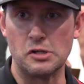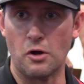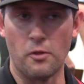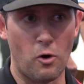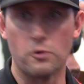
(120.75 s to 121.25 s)

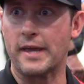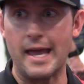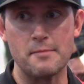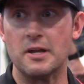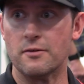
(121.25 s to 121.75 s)
the whole
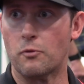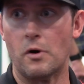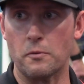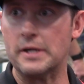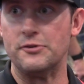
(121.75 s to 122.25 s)
gamut of
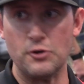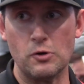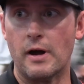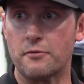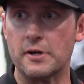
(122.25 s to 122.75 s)
what we
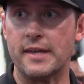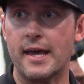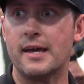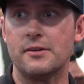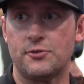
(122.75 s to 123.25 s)
do every
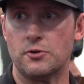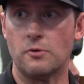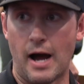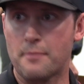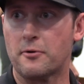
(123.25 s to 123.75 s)
day
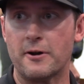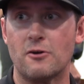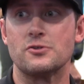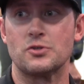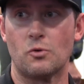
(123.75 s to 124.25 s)
to
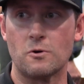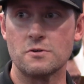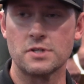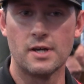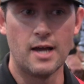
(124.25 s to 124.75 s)
operate our
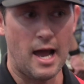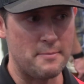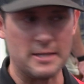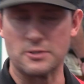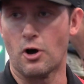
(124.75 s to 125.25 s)
stores.
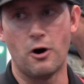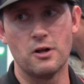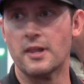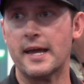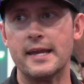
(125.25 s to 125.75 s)
I mean, it's
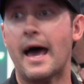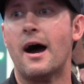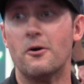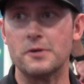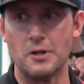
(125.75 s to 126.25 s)
all laid
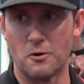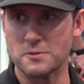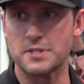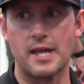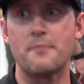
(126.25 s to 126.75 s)
out,
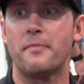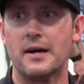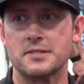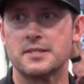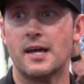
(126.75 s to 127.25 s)
step
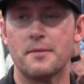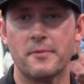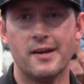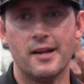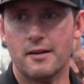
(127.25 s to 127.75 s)
by step,
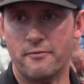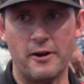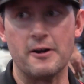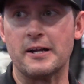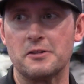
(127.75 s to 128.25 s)

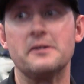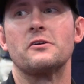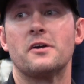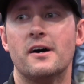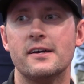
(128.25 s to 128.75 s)
very
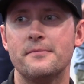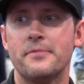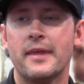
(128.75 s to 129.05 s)
clear cut.